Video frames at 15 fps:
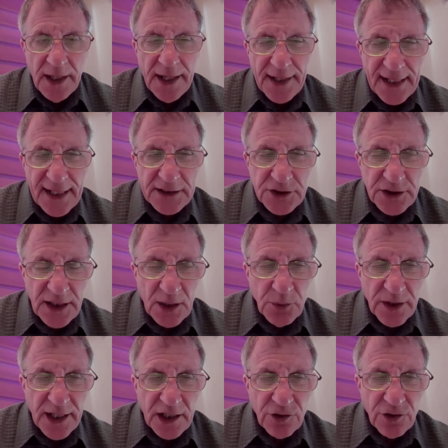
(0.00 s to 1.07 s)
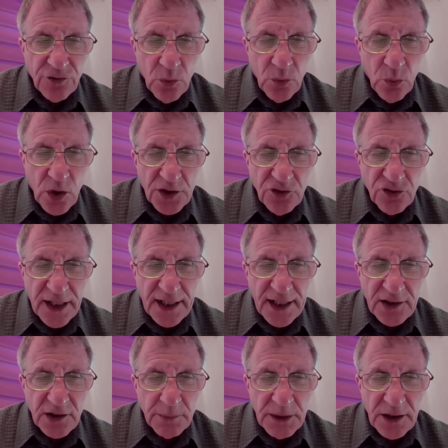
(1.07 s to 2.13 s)
And actually, I would ask for one
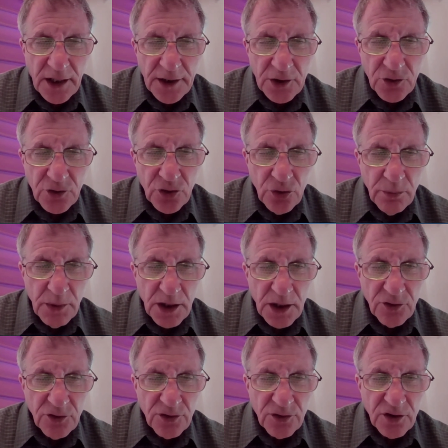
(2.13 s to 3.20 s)
scan to be done at 2 months.